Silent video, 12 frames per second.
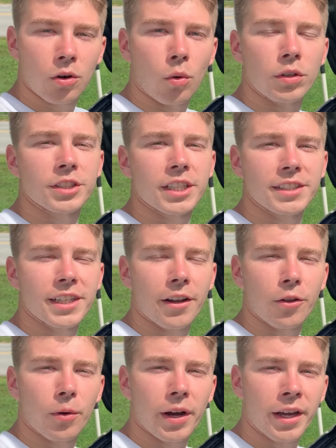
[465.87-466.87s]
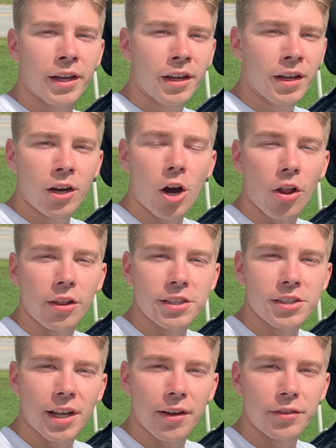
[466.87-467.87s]
Once that's out of the way, all
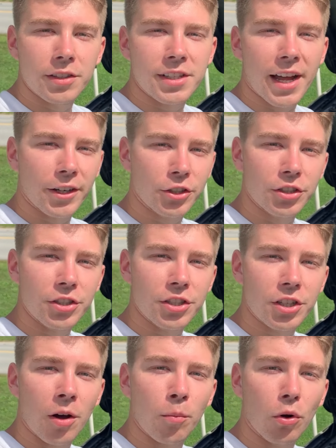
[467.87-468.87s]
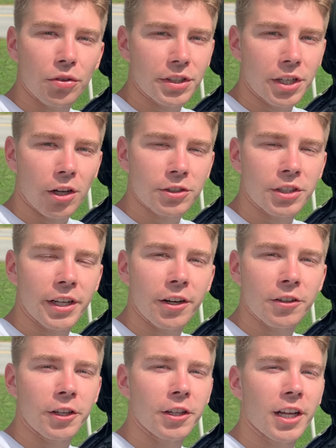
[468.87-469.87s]
that's left is to actually just unbolt the
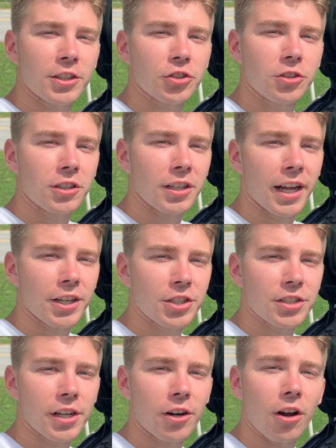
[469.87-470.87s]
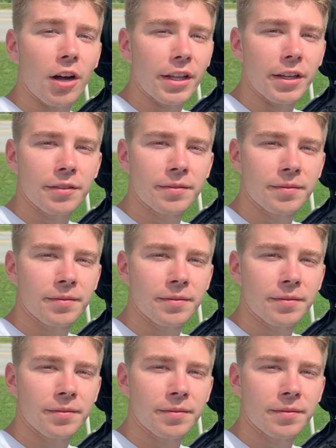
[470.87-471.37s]
alternator and the electrical connections that are on it.